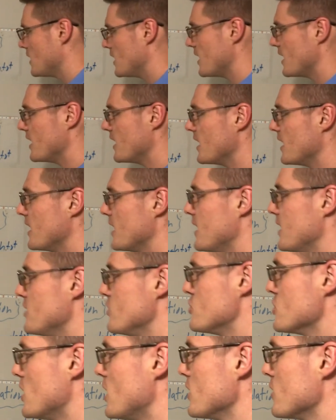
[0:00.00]

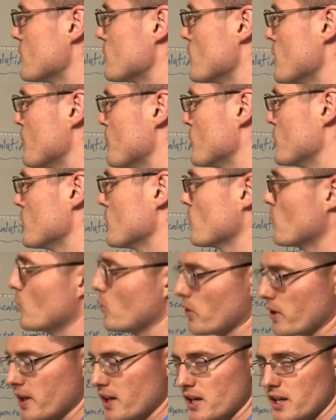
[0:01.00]
And John the Ripper
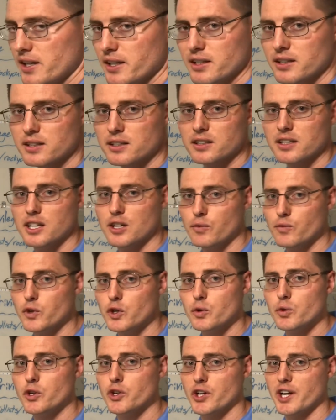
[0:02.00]
will then give
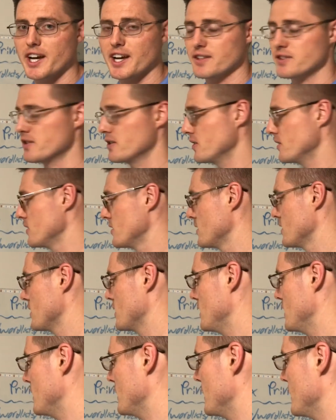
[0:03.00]
you your answer.
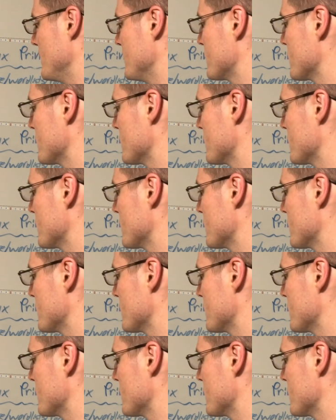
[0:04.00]
And